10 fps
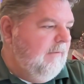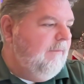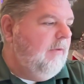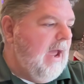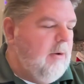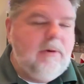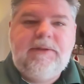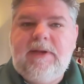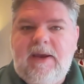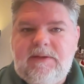
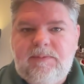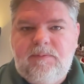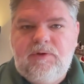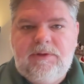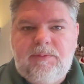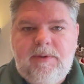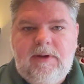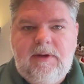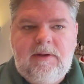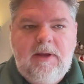Flowers has just
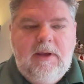been